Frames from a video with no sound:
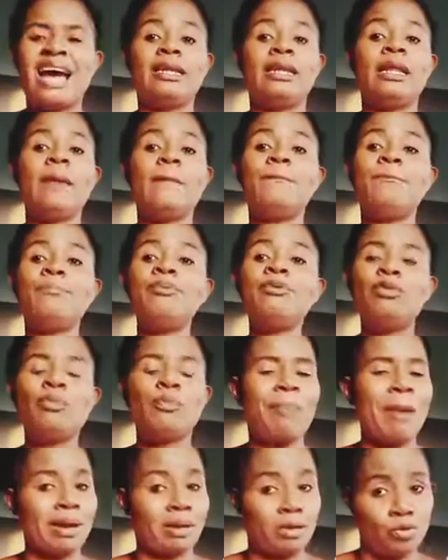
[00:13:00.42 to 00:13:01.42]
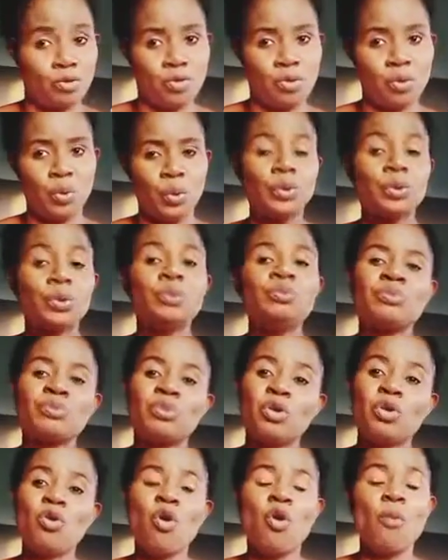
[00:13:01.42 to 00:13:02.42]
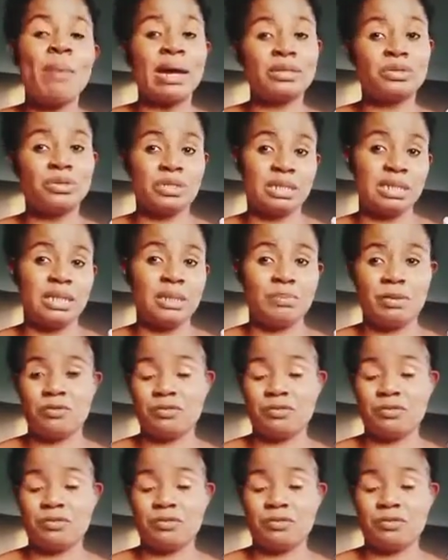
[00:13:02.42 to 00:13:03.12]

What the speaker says: And then put back your clothes, go back to sleep.